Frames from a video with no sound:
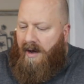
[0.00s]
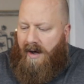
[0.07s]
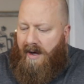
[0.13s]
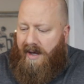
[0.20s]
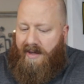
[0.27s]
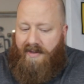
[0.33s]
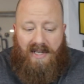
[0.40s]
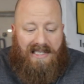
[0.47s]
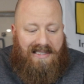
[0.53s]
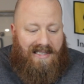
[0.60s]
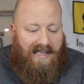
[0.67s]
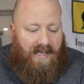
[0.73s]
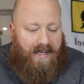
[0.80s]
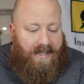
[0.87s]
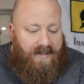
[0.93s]
Uh, this
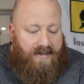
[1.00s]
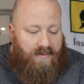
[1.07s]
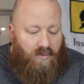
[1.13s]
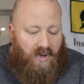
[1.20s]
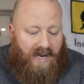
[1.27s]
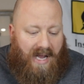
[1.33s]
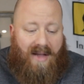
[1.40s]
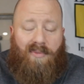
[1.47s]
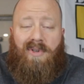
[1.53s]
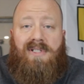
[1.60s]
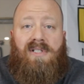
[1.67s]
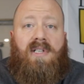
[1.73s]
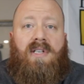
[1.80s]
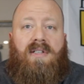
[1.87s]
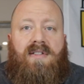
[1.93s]
is what I
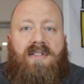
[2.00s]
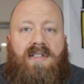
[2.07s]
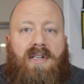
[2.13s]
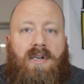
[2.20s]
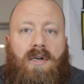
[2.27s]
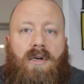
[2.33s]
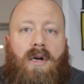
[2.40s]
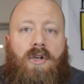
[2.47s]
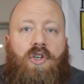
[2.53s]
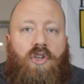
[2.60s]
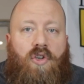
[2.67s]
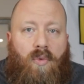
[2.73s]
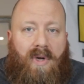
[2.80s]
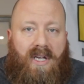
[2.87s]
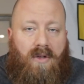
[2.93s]
would consider a
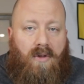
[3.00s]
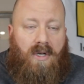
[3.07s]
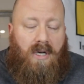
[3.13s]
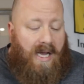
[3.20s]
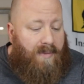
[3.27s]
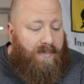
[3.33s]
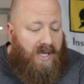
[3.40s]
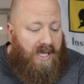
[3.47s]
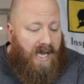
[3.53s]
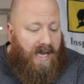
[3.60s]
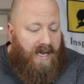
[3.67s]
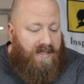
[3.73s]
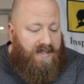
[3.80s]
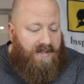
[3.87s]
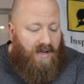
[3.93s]
New England
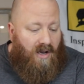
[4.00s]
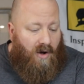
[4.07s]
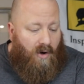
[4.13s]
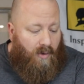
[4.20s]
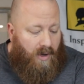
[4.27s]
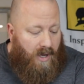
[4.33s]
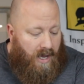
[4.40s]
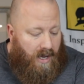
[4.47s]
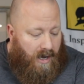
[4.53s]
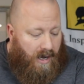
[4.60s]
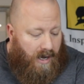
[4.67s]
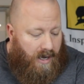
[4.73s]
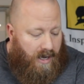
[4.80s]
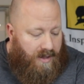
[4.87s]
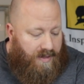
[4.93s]
IPA. So
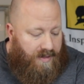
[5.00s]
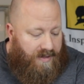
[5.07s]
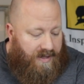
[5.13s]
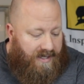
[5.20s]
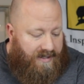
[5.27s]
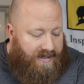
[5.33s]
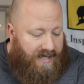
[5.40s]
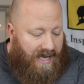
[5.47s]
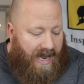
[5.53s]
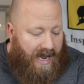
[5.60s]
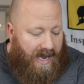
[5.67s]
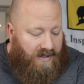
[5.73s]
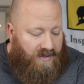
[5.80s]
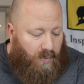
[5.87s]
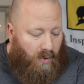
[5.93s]
uh, this
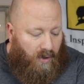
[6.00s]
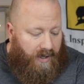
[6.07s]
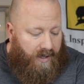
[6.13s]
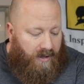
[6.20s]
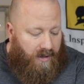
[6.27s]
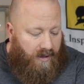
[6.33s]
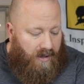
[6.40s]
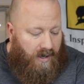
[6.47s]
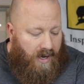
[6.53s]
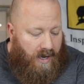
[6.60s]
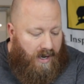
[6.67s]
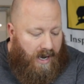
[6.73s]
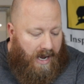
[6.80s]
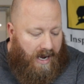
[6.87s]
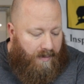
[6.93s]
has Warrior,
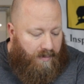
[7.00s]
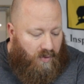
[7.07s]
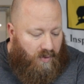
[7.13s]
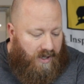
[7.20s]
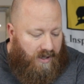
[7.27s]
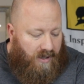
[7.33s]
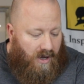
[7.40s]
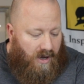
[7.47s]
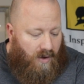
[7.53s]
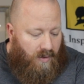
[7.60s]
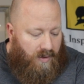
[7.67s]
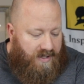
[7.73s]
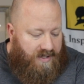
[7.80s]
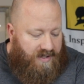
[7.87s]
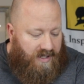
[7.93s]

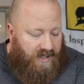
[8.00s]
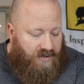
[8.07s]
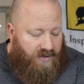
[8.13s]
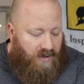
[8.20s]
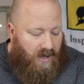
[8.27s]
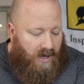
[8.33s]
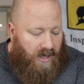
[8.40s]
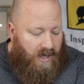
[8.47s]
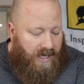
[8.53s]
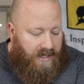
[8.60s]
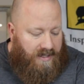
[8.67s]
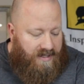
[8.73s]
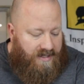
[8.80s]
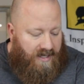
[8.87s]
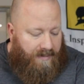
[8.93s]
Amarillo, Citra,
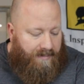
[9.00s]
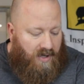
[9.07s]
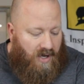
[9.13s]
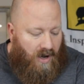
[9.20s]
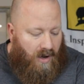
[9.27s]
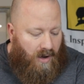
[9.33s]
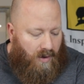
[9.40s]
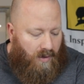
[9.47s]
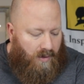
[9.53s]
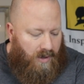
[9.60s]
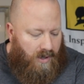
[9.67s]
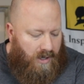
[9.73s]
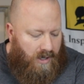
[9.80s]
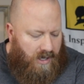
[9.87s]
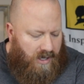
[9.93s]
and
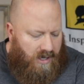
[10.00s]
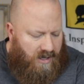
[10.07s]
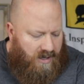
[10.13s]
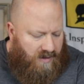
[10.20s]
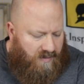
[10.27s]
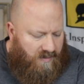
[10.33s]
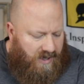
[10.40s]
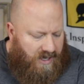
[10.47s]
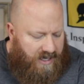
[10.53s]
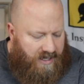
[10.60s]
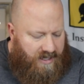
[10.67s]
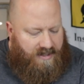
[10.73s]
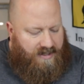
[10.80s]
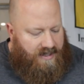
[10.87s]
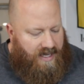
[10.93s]
Simcoe. What
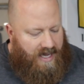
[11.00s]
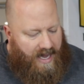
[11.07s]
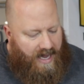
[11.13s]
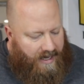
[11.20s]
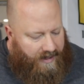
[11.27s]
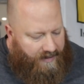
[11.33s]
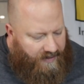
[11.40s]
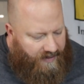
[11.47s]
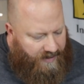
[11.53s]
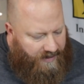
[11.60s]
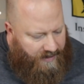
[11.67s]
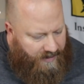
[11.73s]
is that?